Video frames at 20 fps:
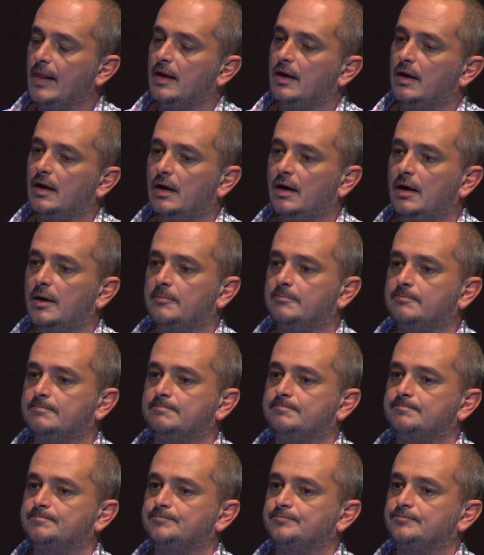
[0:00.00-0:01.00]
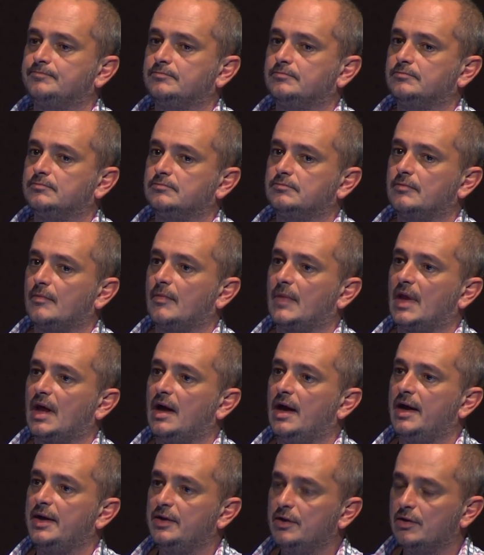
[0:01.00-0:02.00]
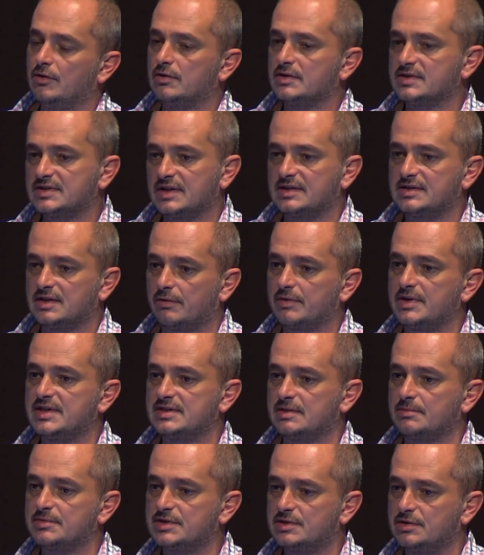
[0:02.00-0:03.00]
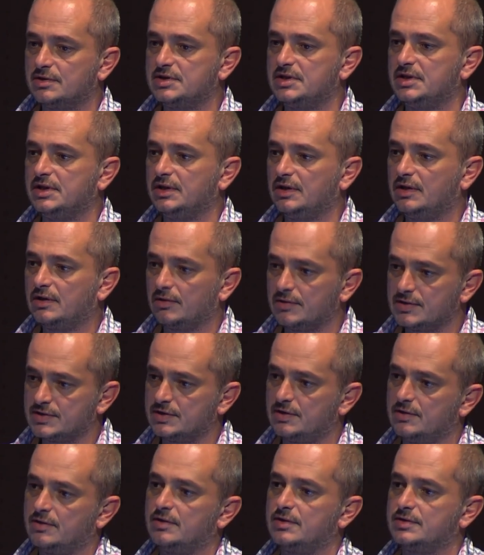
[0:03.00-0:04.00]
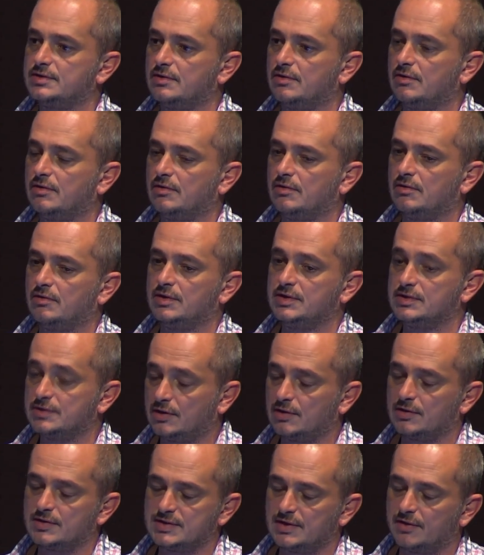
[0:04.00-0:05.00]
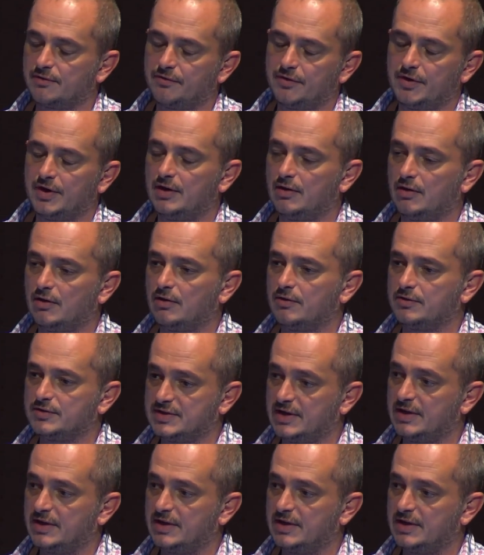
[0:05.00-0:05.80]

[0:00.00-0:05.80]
I know that there is some study in concert or in the concert field